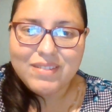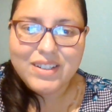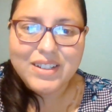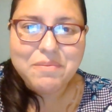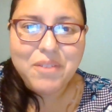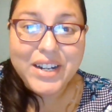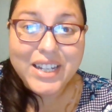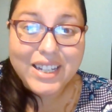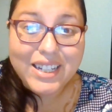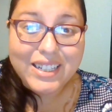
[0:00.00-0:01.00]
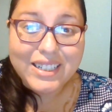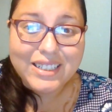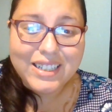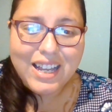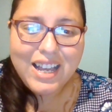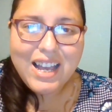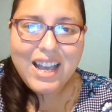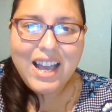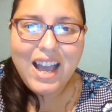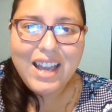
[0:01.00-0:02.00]
Good morning.
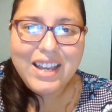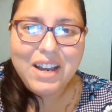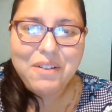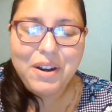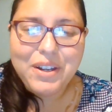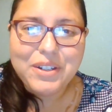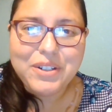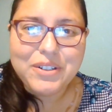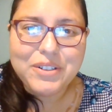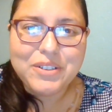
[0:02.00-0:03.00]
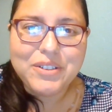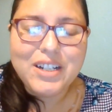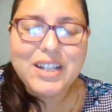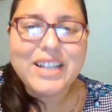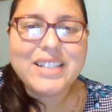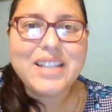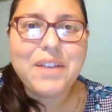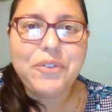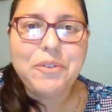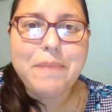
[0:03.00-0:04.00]
Hi, how are you? It's
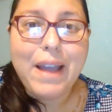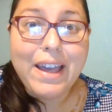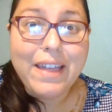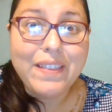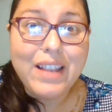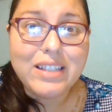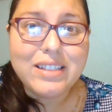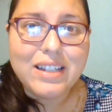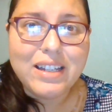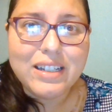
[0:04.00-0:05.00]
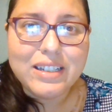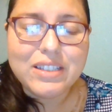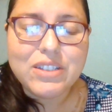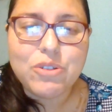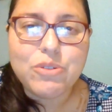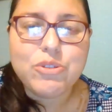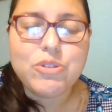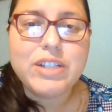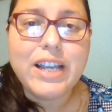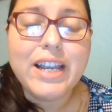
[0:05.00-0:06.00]
time for math lesson. So
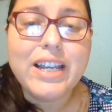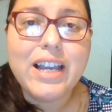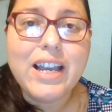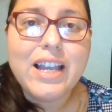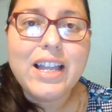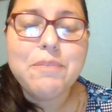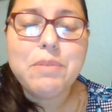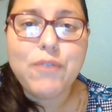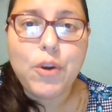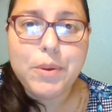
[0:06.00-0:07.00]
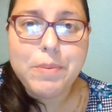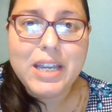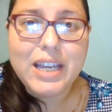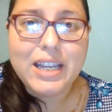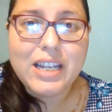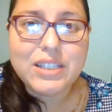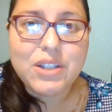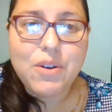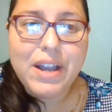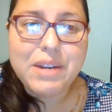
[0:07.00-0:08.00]
today, before we begin, let's
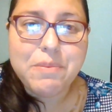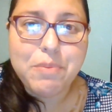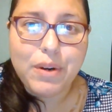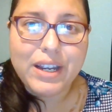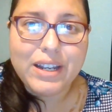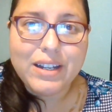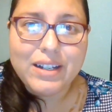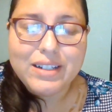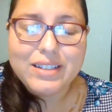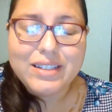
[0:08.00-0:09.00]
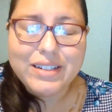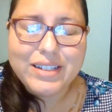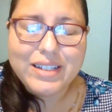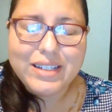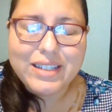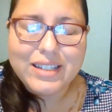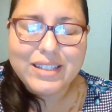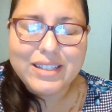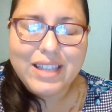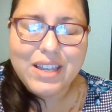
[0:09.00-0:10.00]
go ahead and pray. Dear
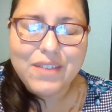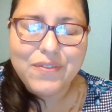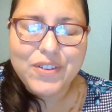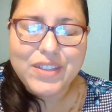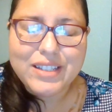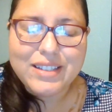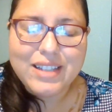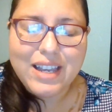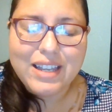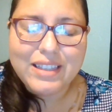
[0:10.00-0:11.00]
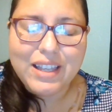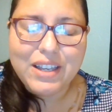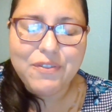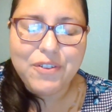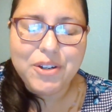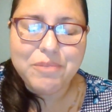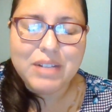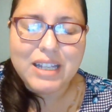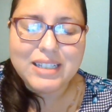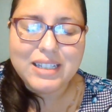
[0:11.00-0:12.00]
Jesus, thank you for this day. Thank you for your
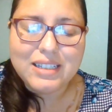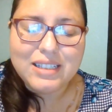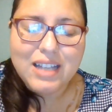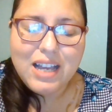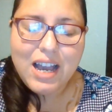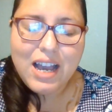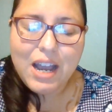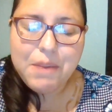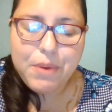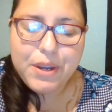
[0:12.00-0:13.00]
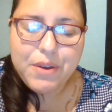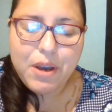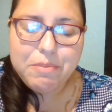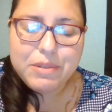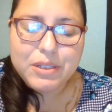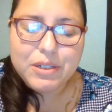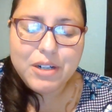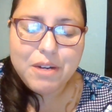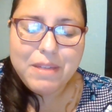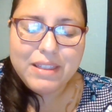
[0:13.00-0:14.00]
blessings. I pray you help us
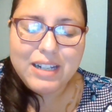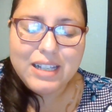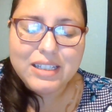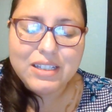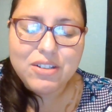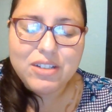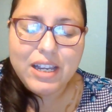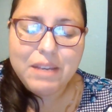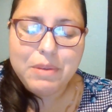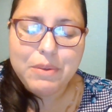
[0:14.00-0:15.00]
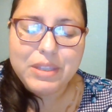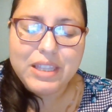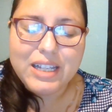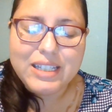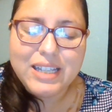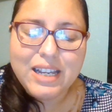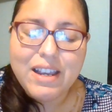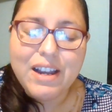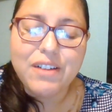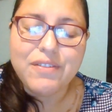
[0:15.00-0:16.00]
learn our math lesson today. Be with us, take
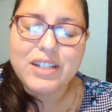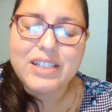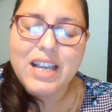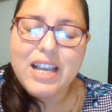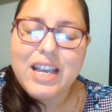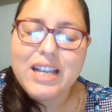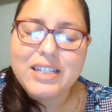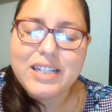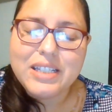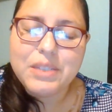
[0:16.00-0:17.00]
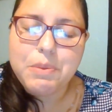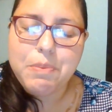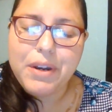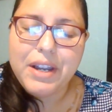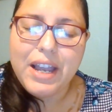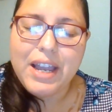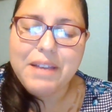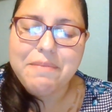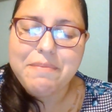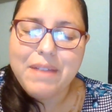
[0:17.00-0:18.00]
care of us. In Jesus, we pray,
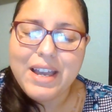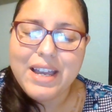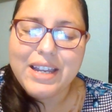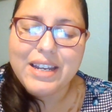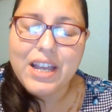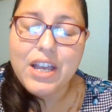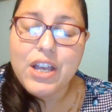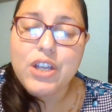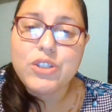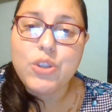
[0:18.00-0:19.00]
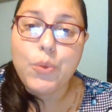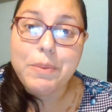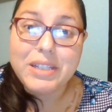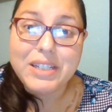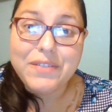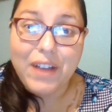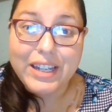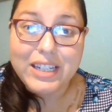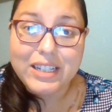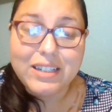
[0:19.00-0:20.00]
amen. So we've been
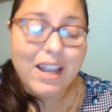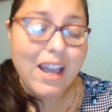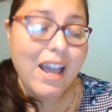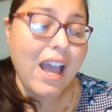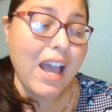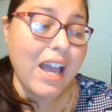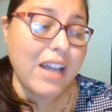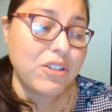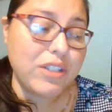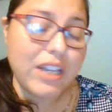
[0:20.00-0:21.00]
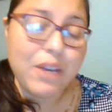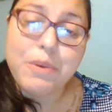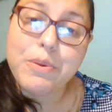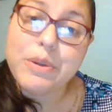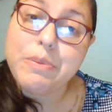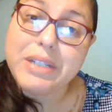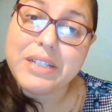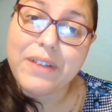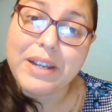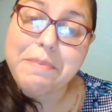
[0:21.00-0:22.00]
dividing, and today we will be
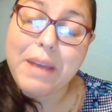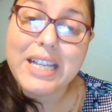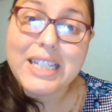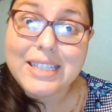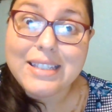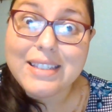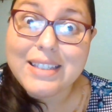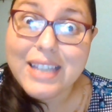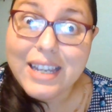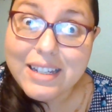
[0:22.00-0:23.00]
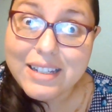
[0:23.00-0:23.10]
dividing by 6.